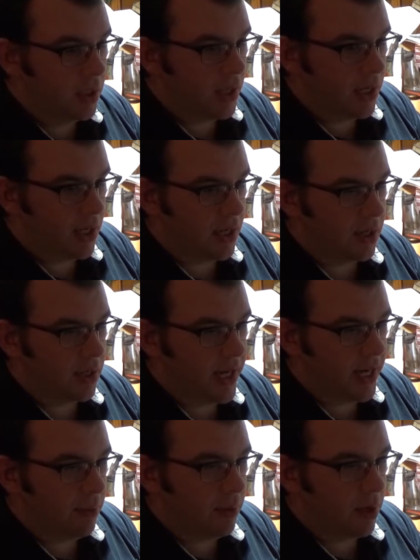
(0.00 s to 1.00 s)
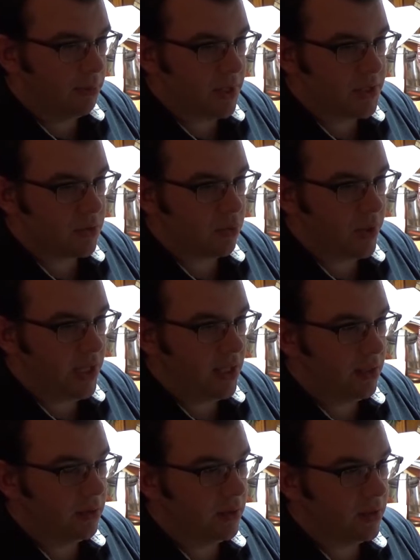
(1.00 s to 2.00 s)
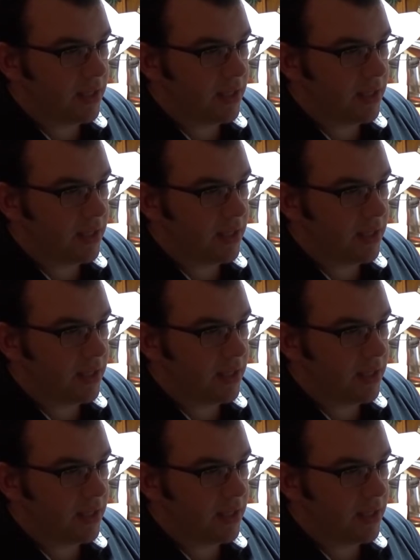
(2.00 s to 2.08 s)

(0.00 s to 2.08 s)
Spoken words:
anywhere between,